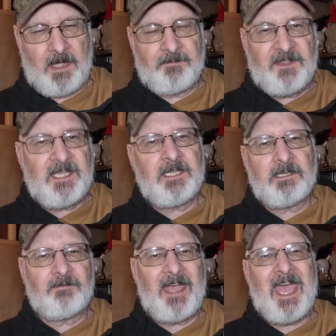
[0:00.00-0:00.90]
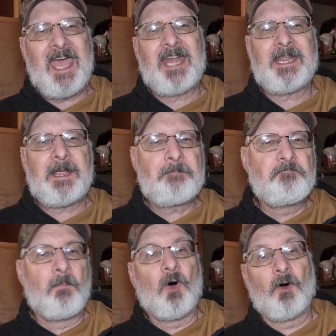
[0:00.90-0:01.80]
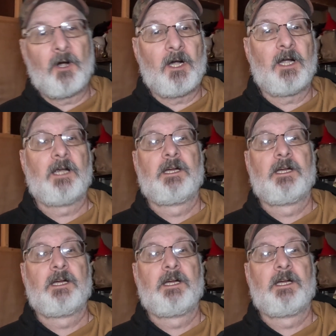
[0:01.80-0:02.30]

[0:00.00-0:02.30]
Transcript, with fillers: I'm thinking of adding more